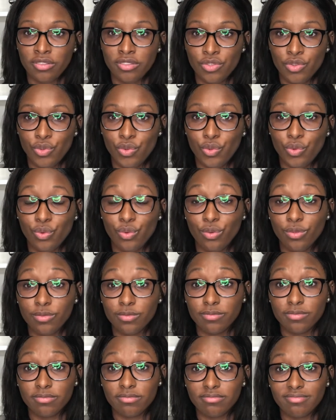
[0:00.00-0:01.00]
to
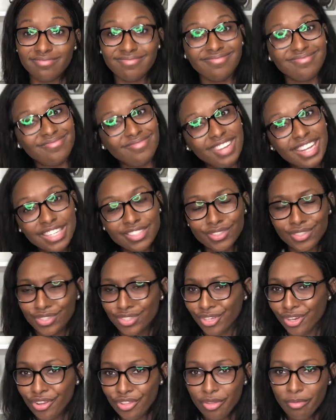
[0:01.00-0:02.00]
not
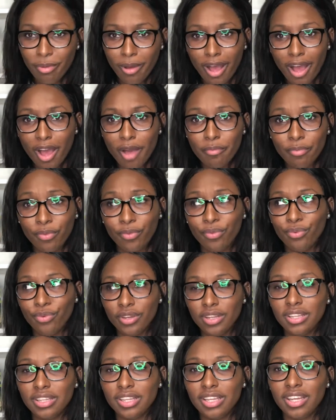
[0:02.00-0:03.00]
stir the pot, but
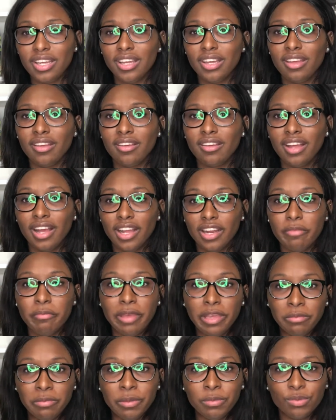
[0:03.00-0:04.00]
really kind of
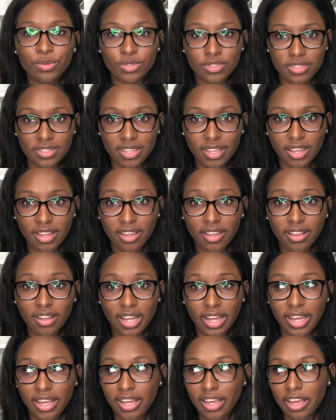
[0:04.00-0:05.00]
make people see,
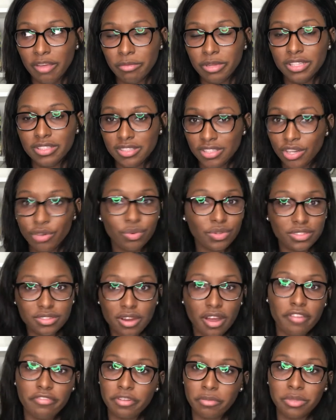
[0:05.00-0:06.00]
like, Emmett Till was
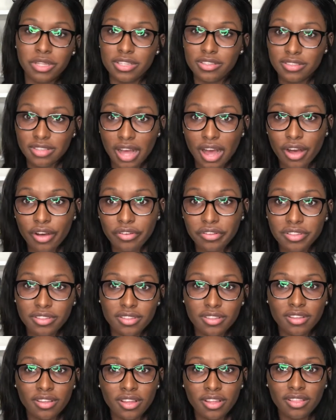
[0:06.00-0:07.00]
not from the South.
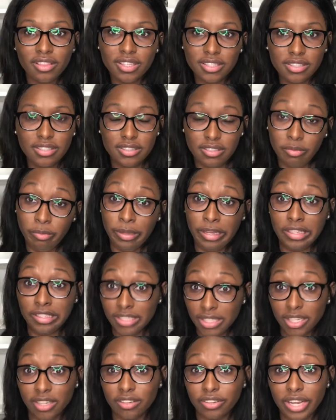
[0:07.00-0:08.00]
This is a big
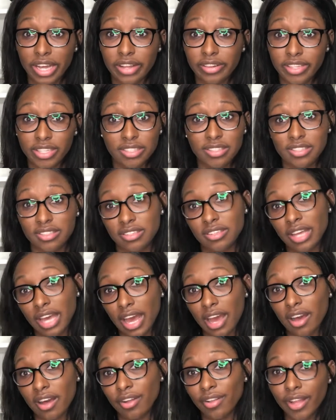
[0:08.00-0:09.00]
deal now. This is
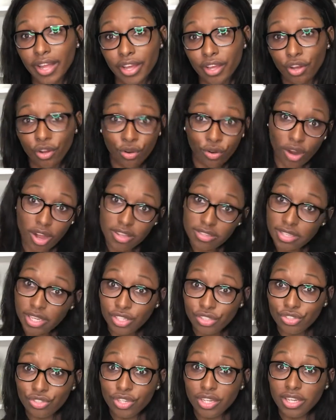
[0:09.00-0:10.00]
now like across
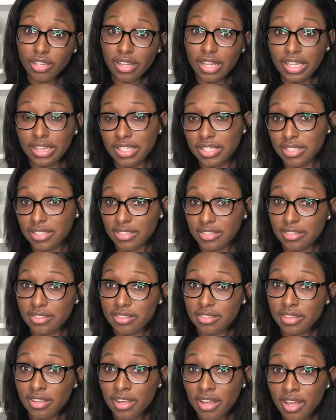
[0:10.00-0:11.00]
country. Like, this
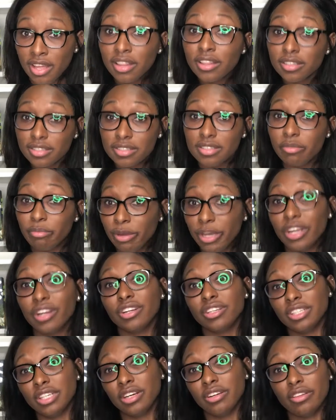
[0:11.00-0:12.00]
is a
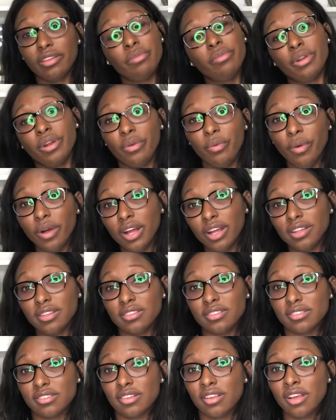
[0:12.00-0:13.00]
bigger deal than what it
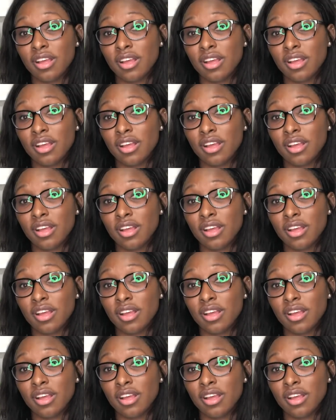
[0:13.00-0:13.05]
was.